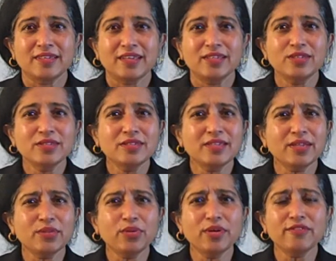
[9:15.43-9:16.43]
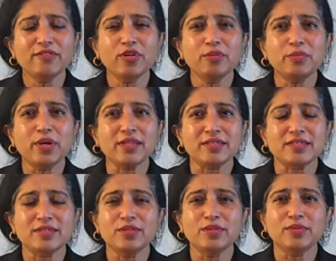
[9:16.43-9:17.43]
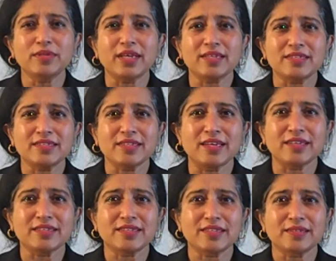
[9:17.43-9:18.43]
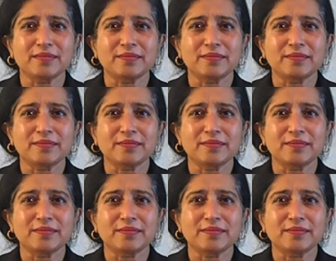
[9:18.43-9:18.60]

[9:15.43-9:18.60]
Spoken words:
And just take 3 or 4 breaths to do the exercise.